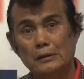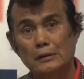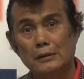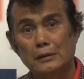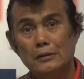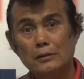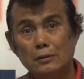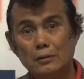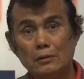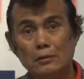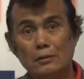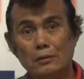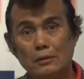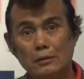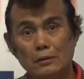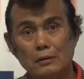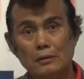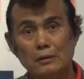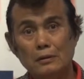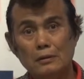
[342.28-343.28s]
So
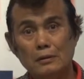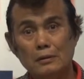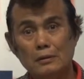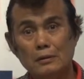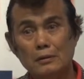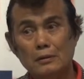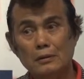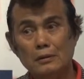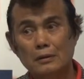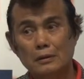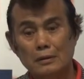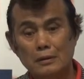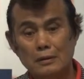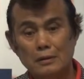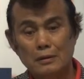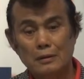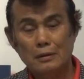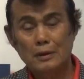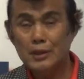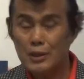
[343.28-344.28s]

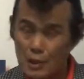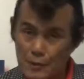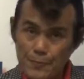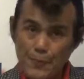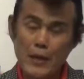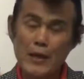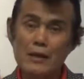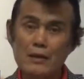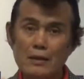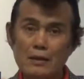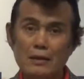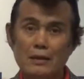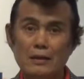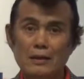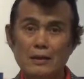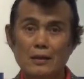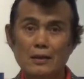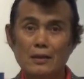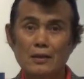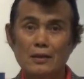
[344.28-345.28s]
this is repair.
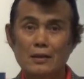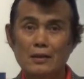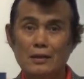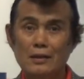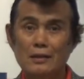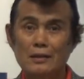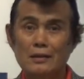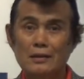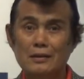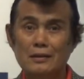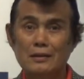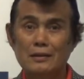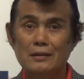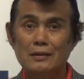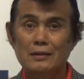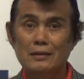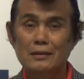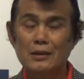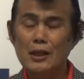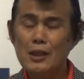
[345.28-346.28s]

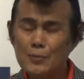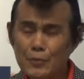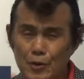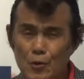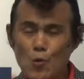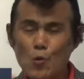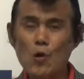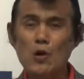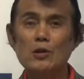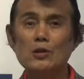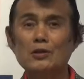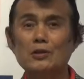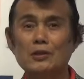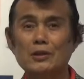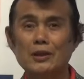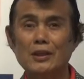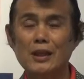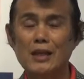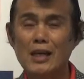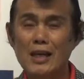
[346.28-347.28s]
The Hebrew
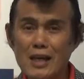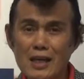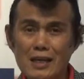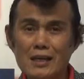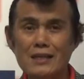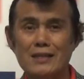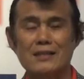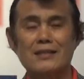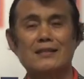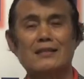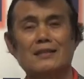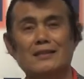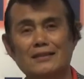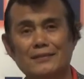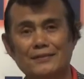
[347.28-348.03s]
word heals.